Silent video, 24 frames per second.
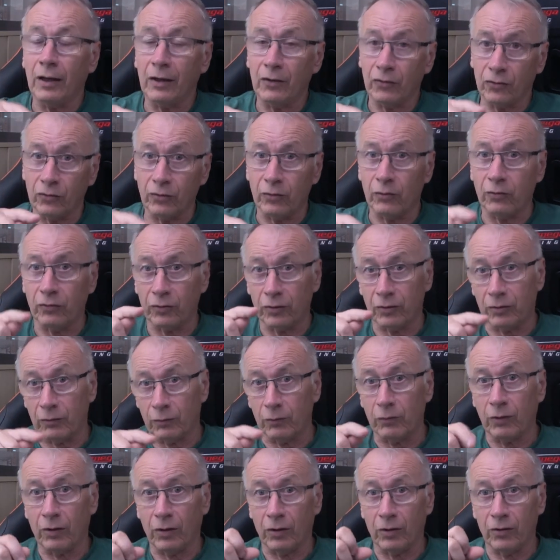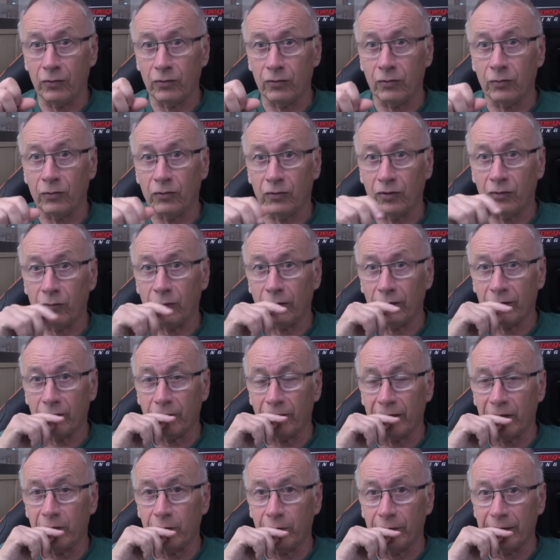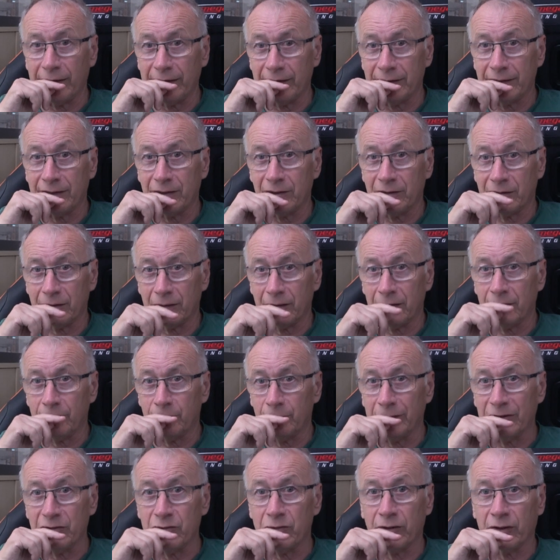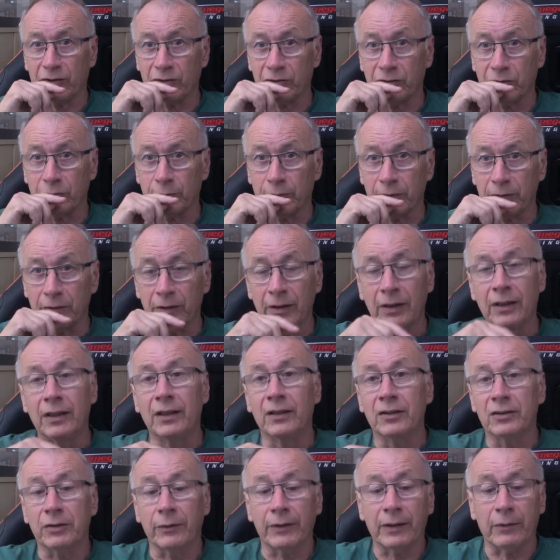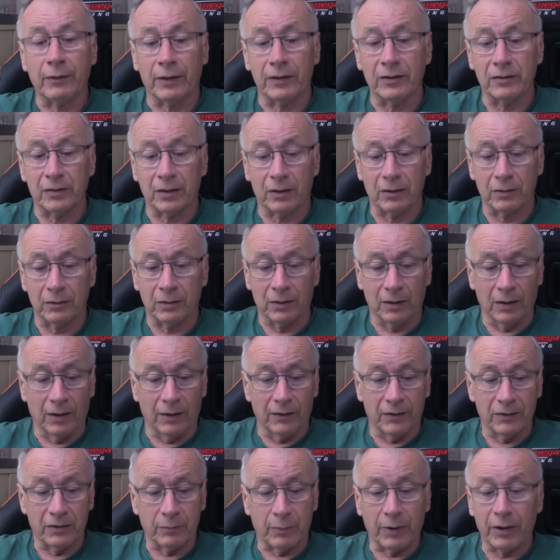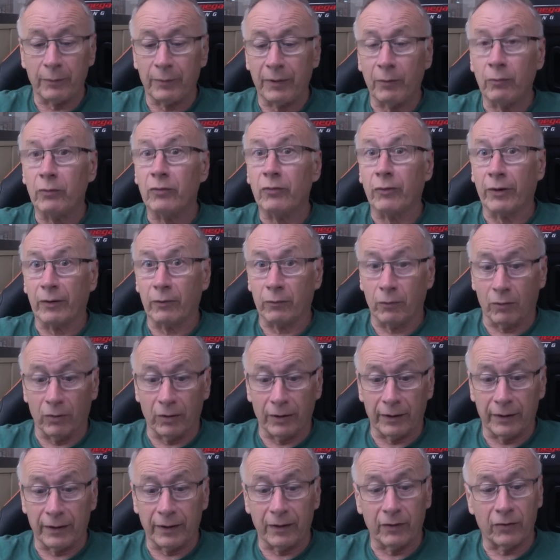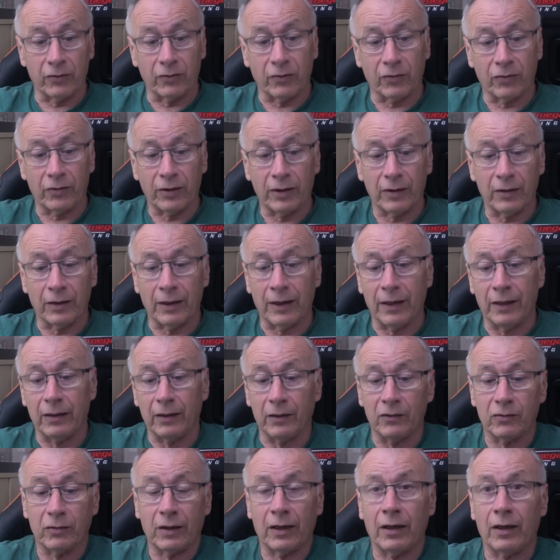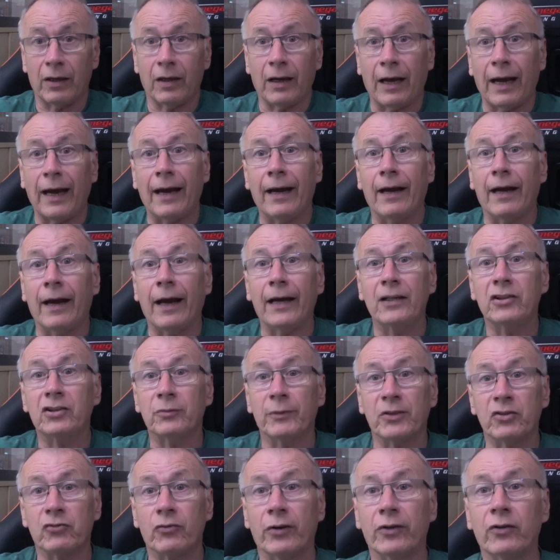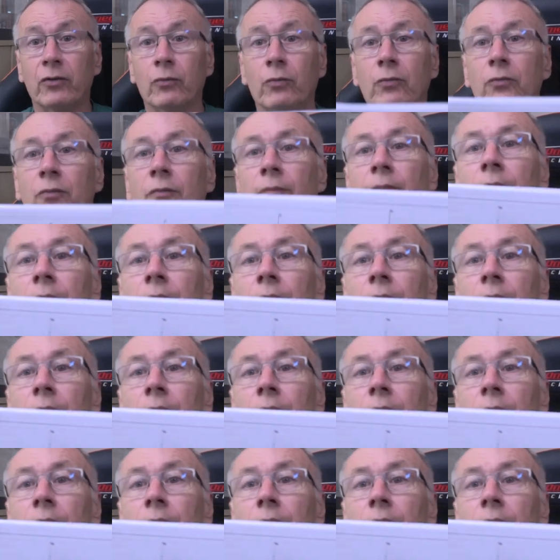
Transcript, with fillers: as soon as uh, as soon as he's ready to release his um, introduction as well. So anyway, so it's a Buddy bit with Greg Riley again, as I said, and it's a uh, HMS Dreadnought,